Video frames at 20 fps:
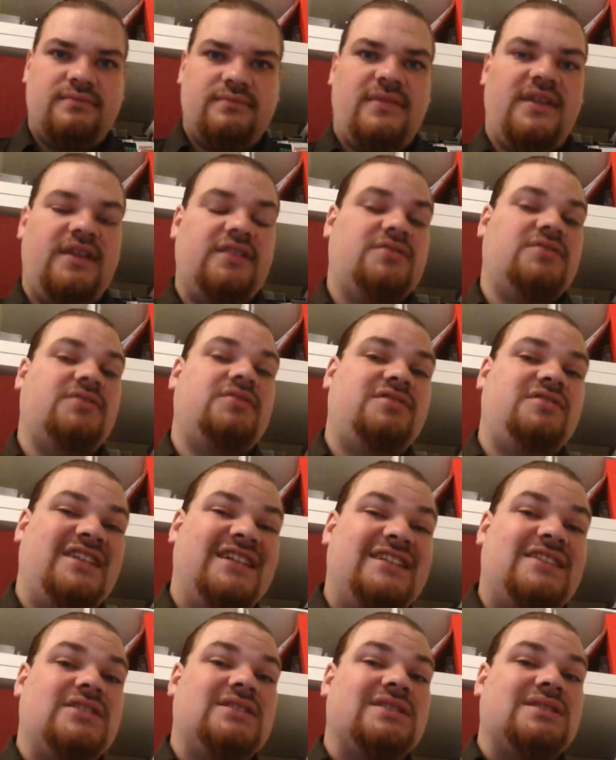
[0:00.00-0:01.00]
These are
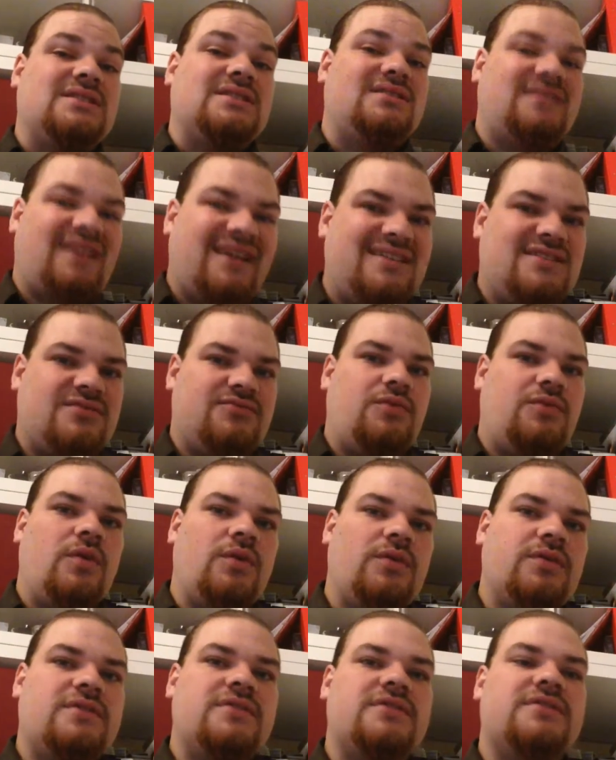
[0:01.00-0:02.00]
digital dice
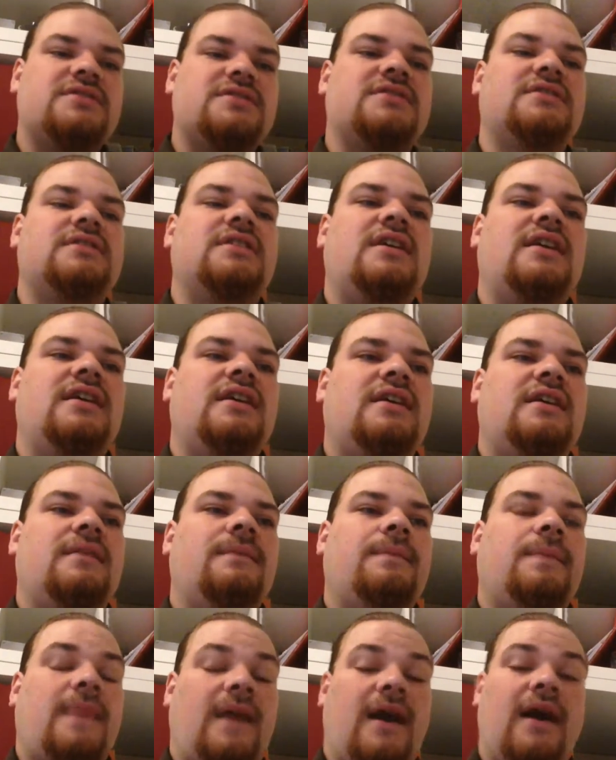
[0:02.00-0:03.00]
rollers.
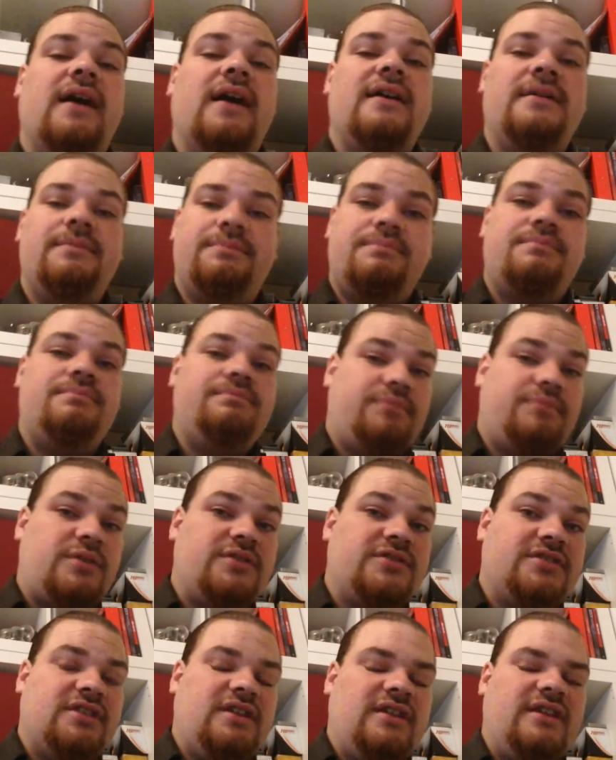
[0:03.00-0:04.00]
I
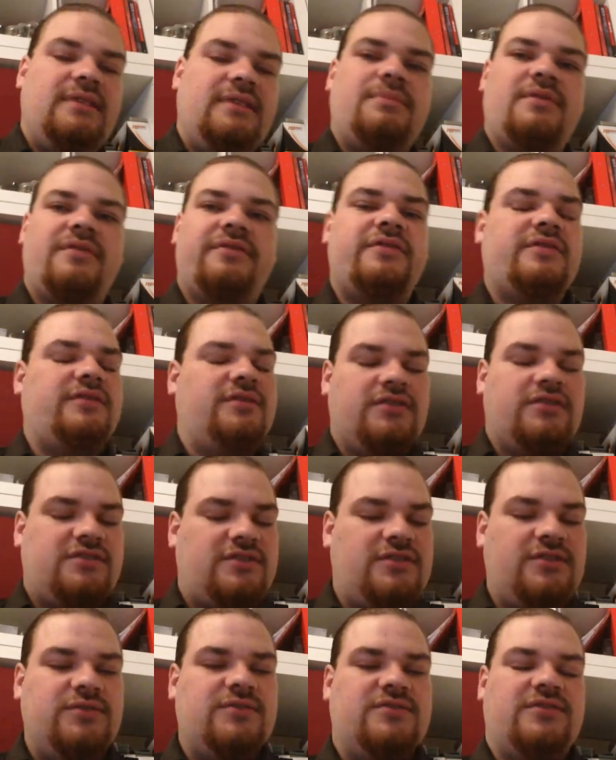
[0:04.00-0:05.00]
personally prefer not to
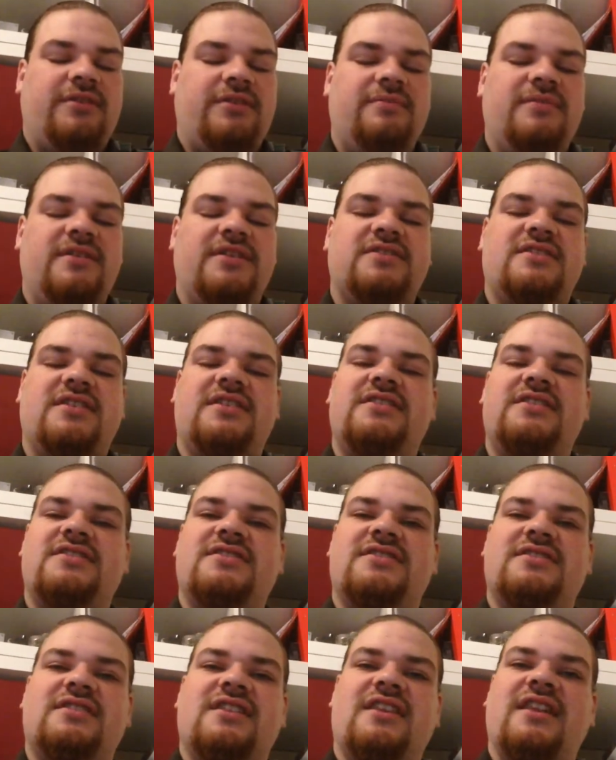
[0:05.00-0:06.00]
use them because I
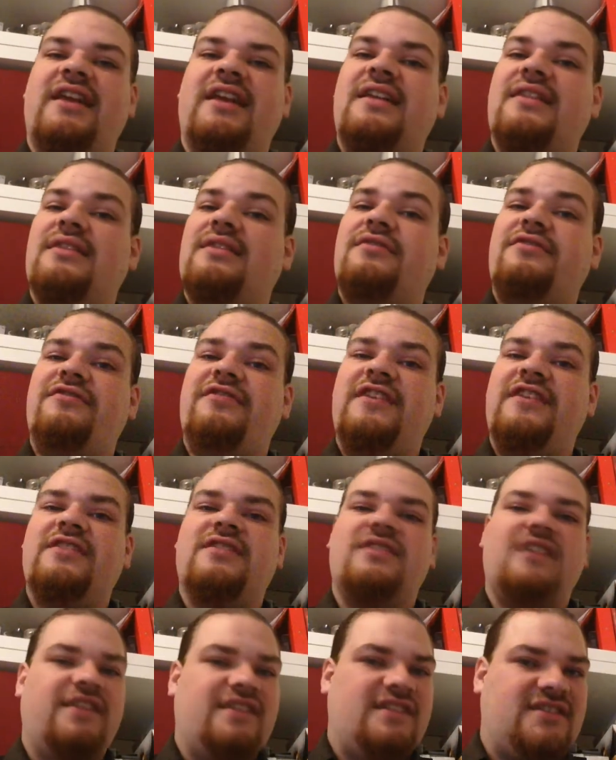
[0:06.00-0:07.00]
just like the feel
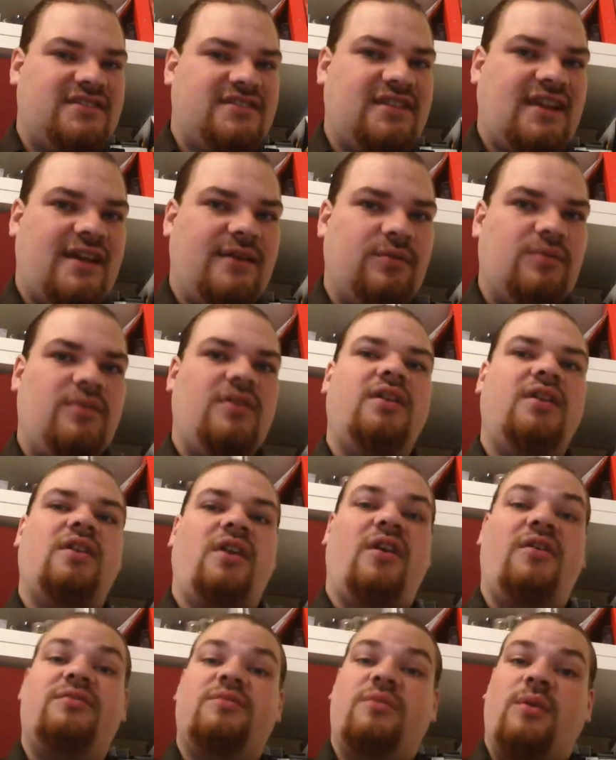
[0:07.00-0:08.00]
and the sound
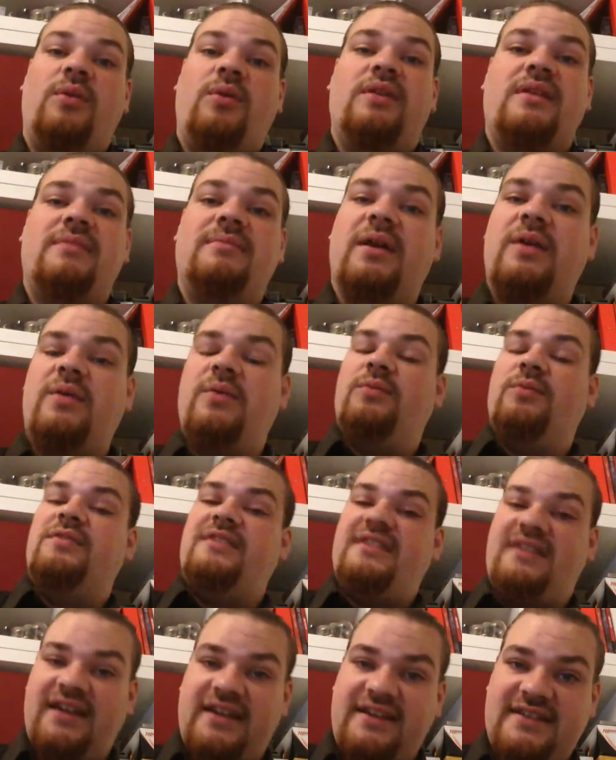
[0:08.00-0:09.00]
of rolling my own
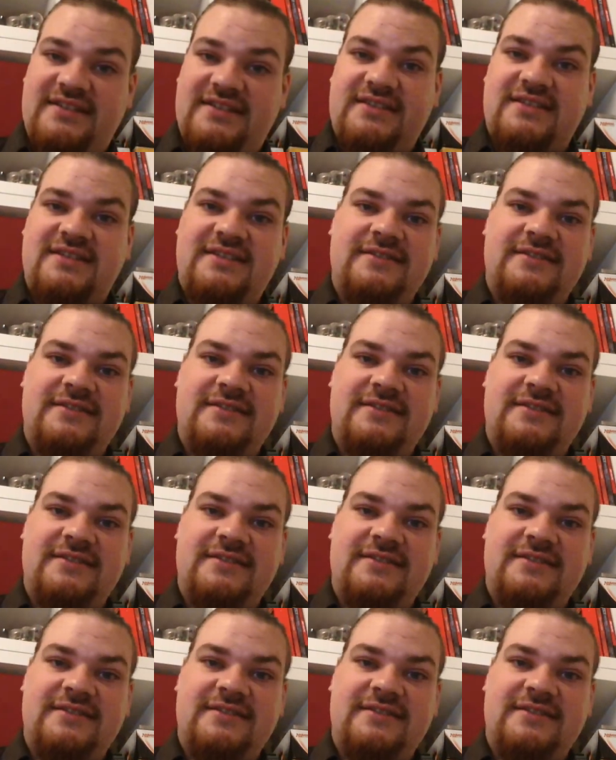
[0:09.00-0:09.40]
dice.